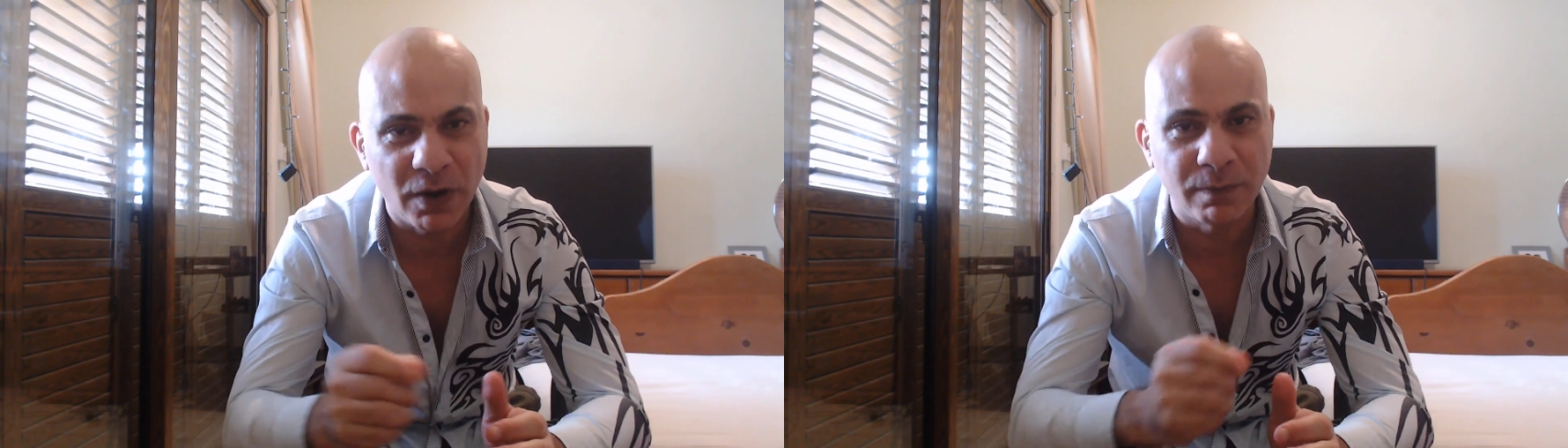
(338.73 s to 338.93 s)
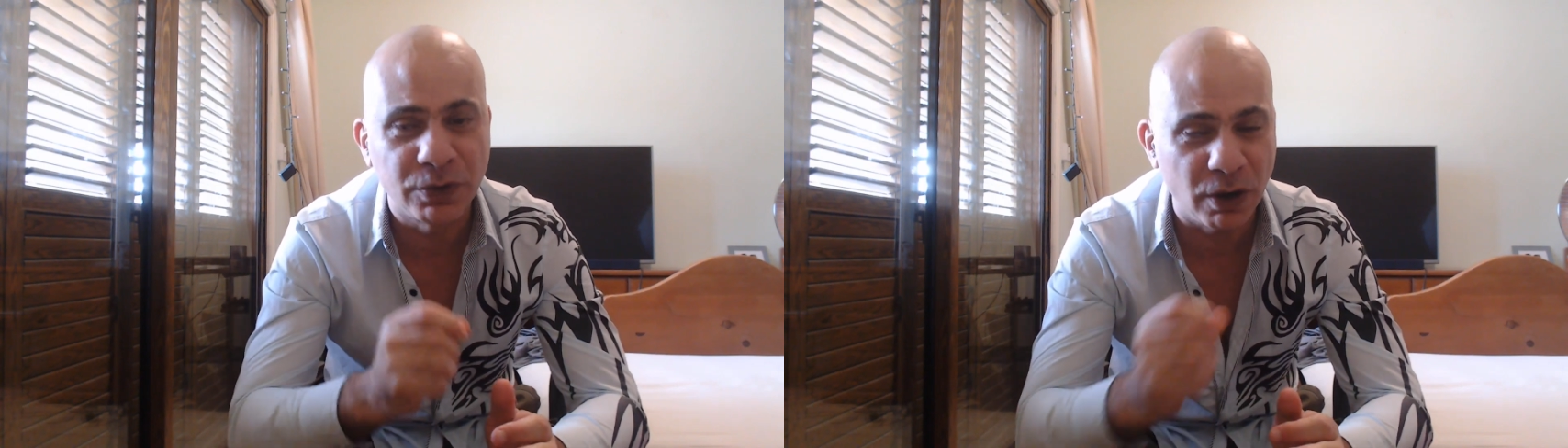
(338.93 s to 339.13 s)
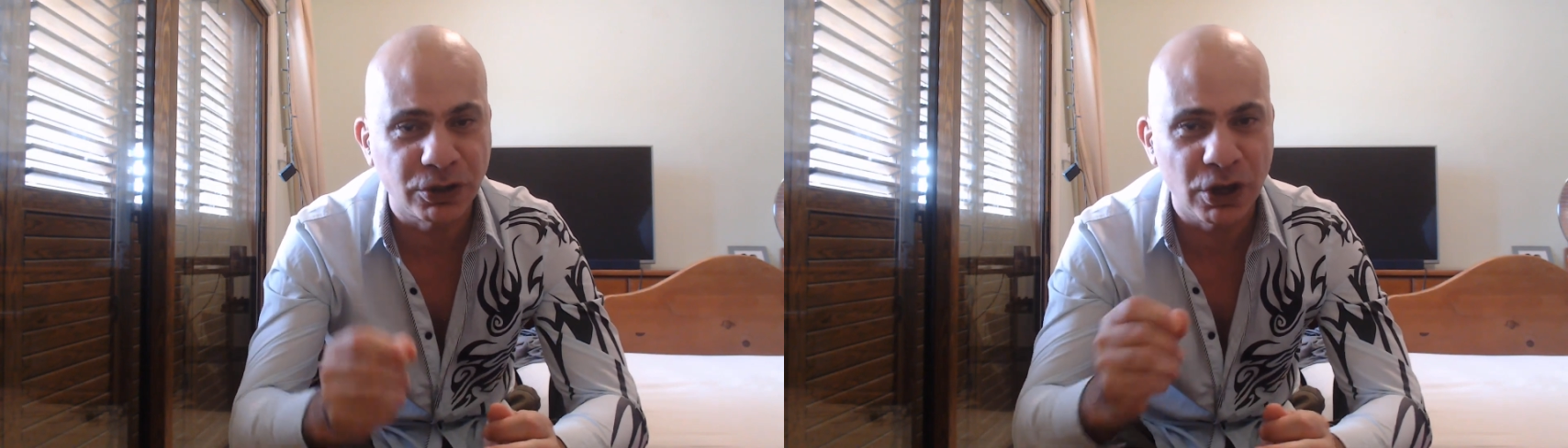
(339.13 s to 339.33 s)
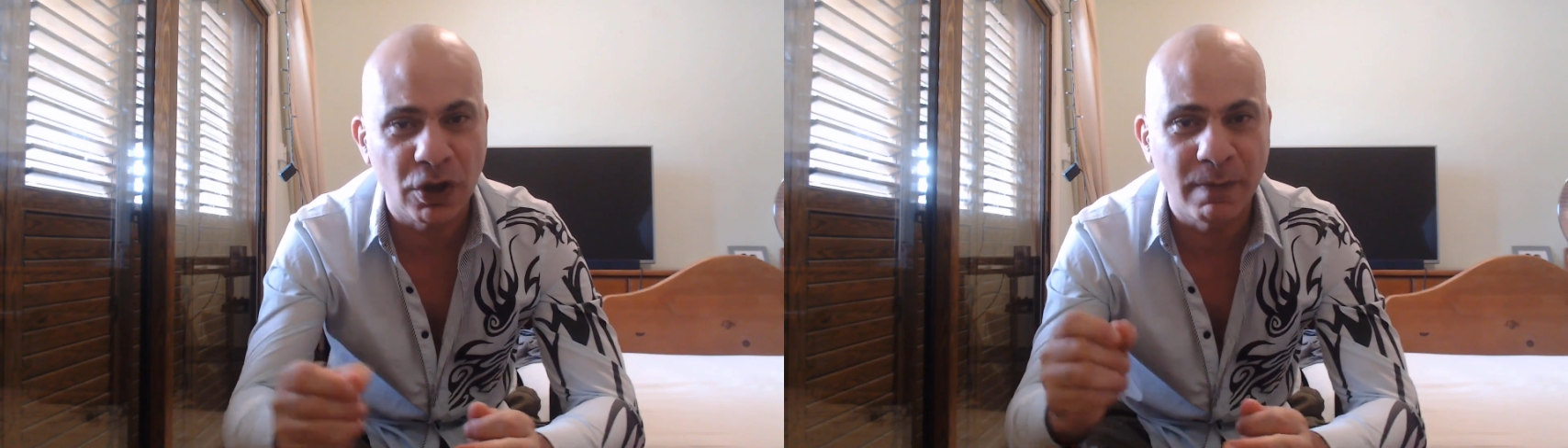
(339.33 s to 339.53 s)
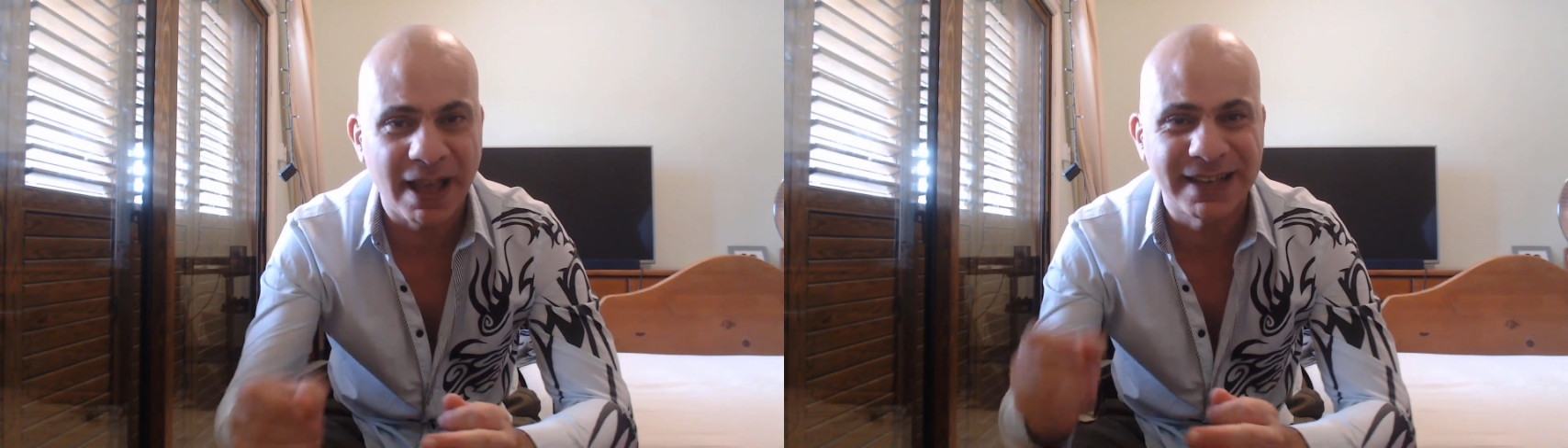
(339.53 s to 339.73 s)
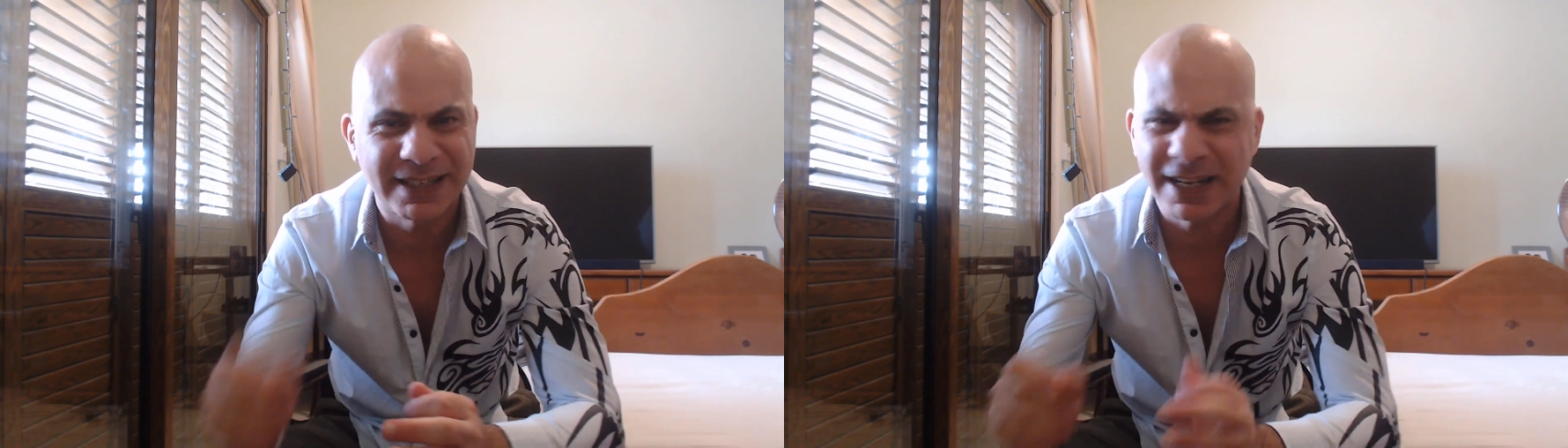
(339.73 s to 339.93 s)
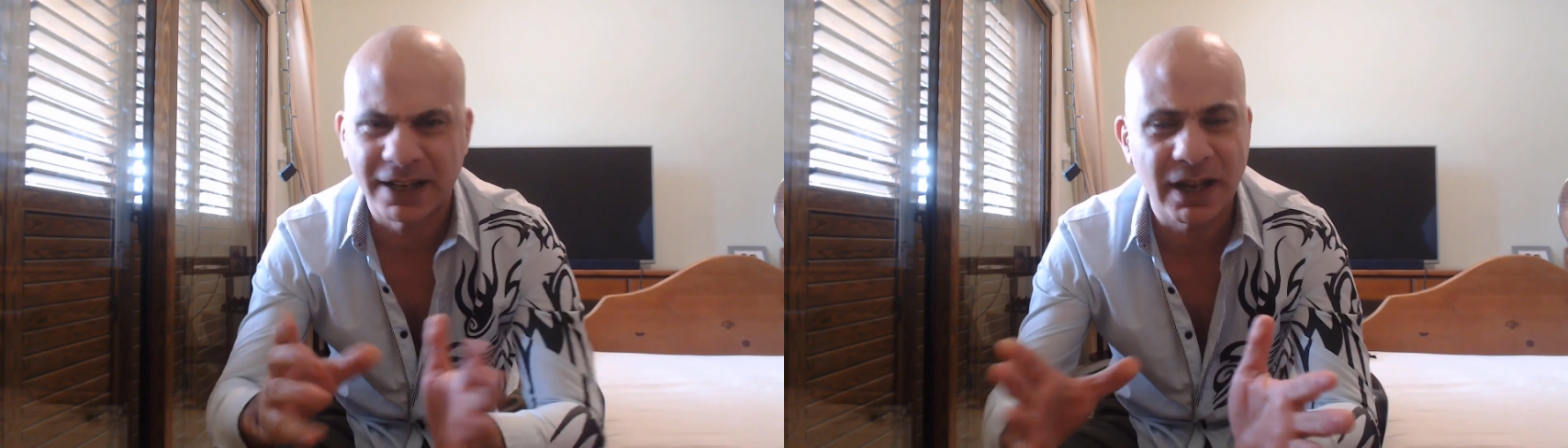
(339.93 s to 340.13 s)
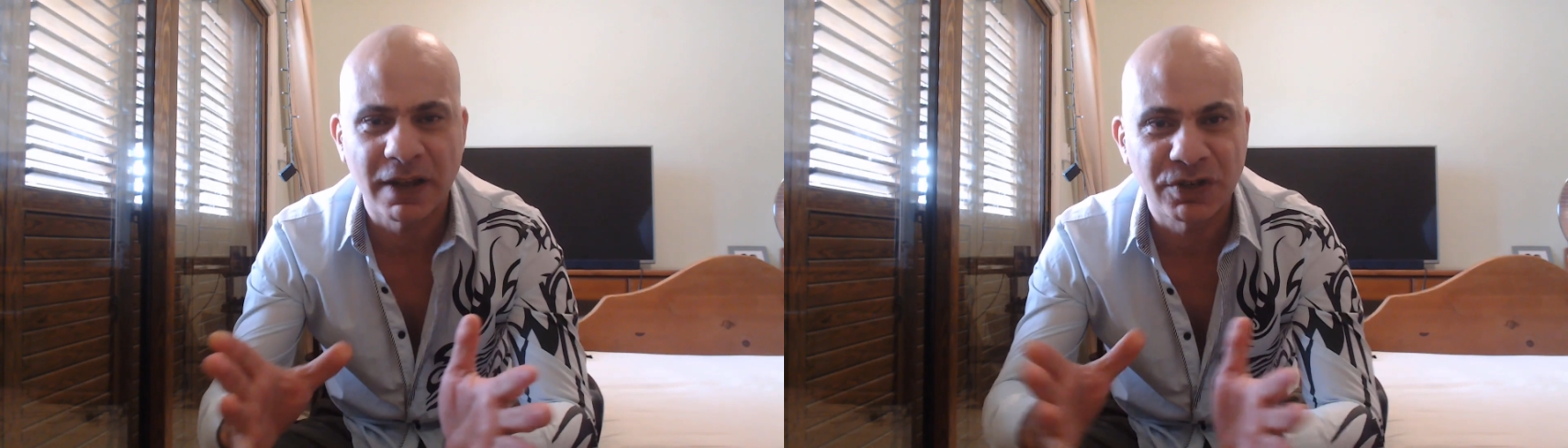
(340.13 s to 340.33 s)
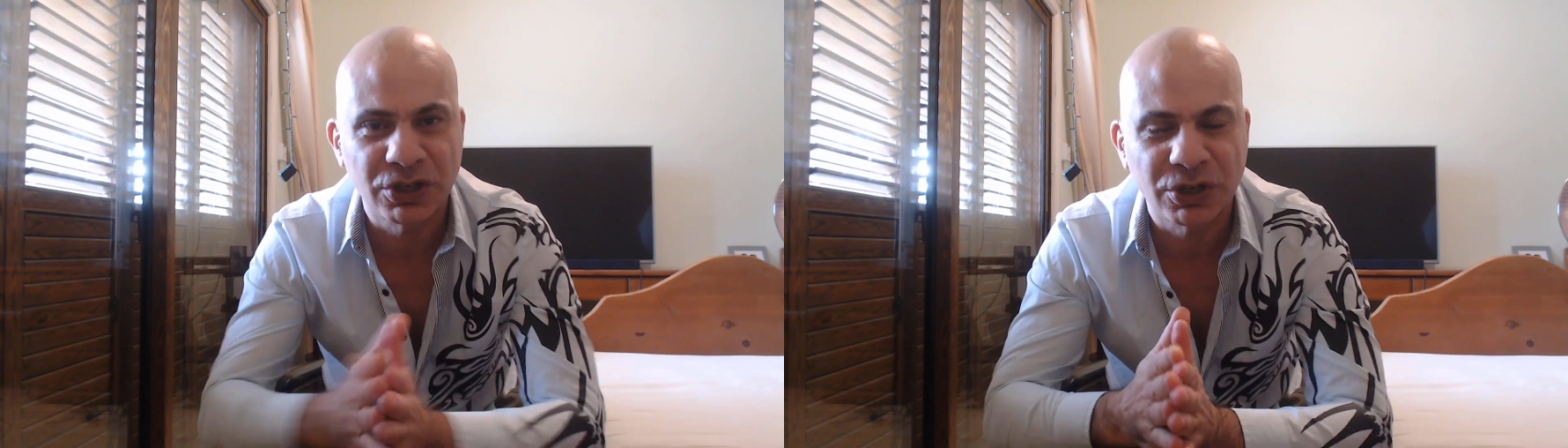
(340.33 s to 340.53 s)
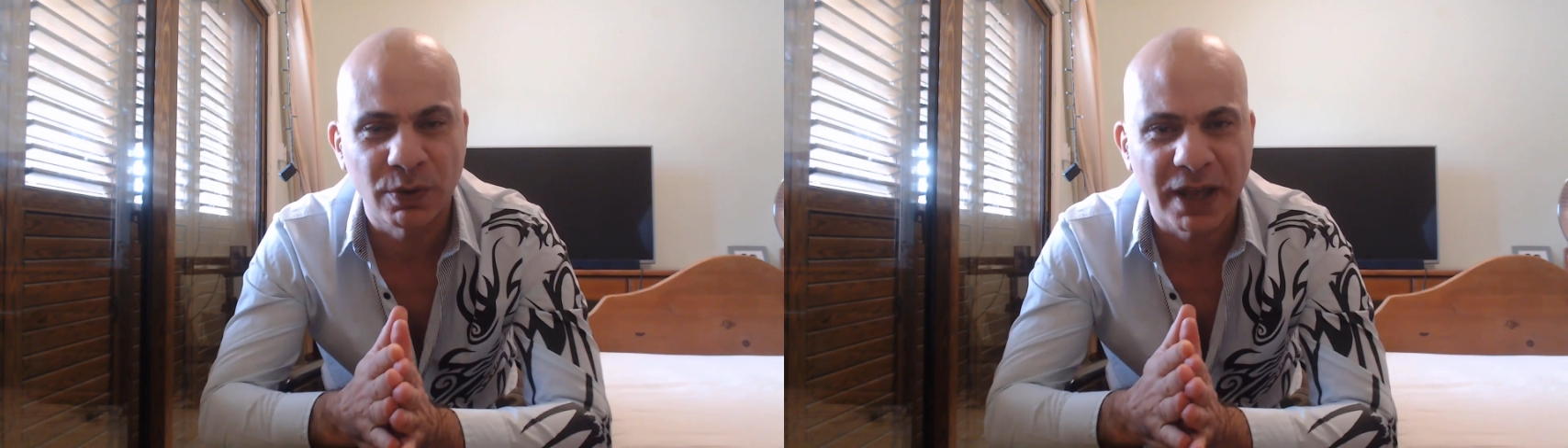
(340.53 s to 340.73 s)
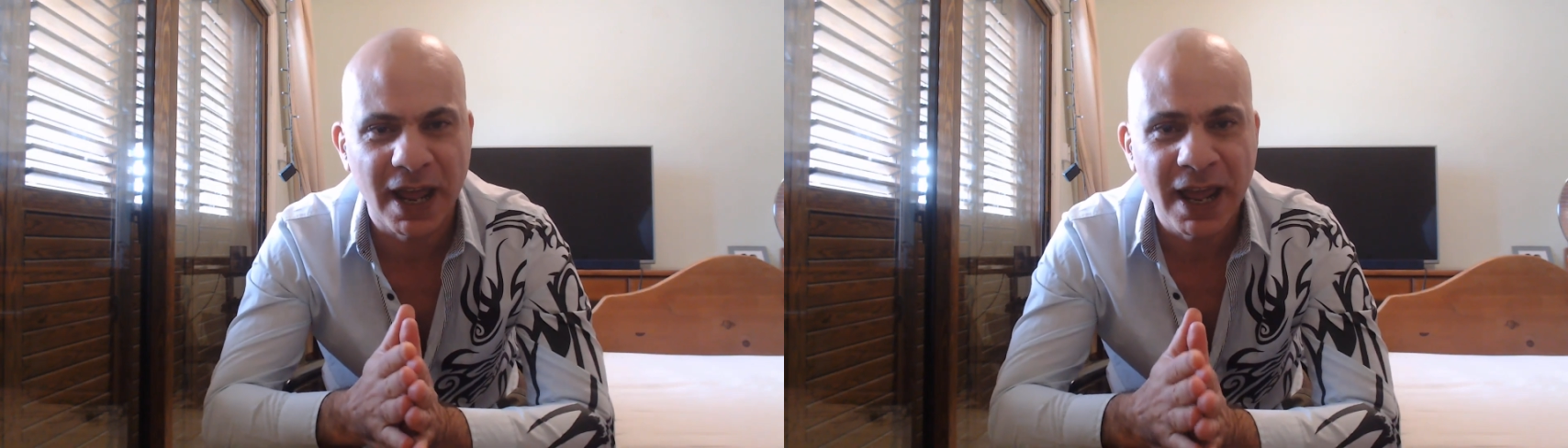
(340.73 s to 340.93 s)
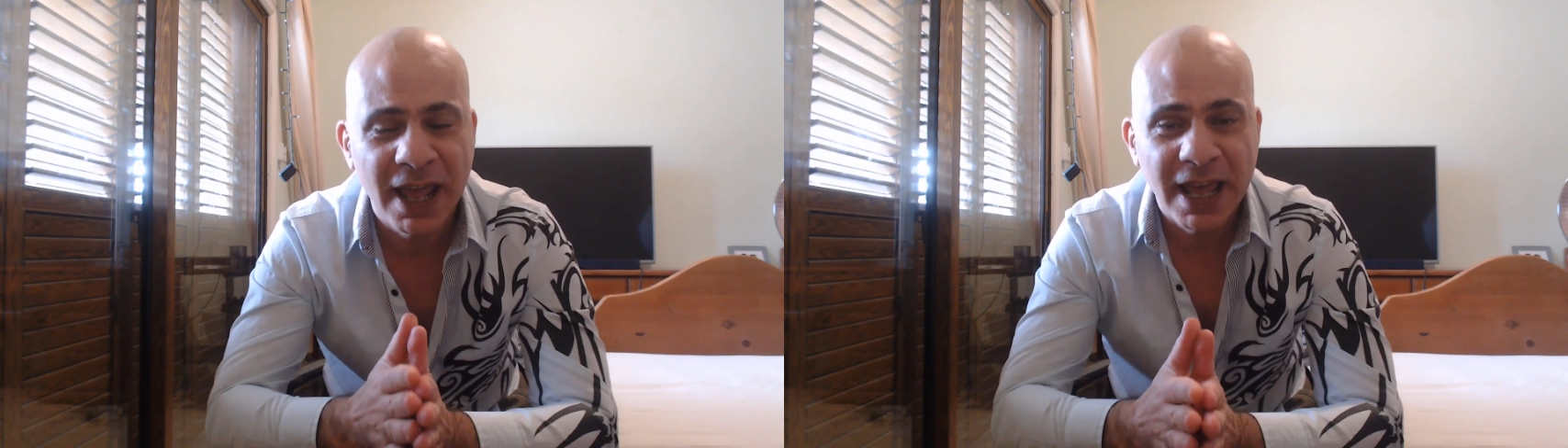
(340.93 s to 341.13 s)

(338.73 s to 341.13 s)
from Doctor Who magazine, I don't know if she's still there,